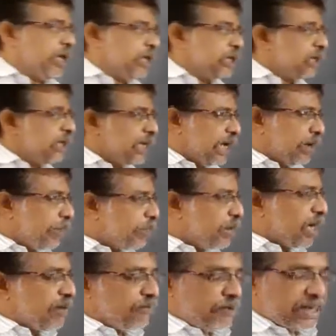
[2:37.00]
the number
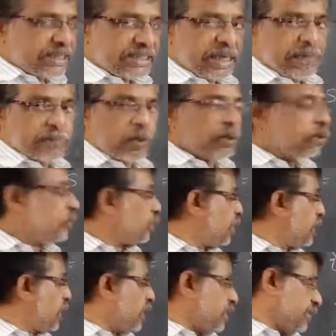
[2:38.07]
of heads I am going to
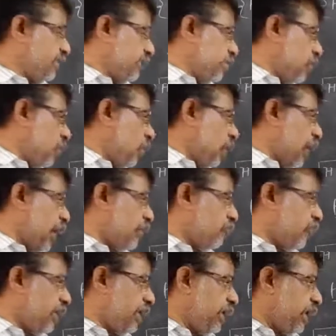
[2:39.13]
get are 0 or
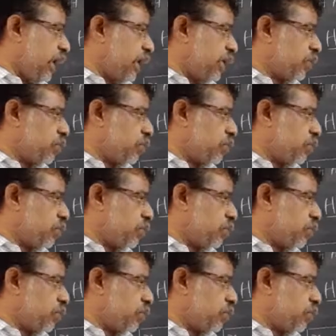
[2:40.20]
1 or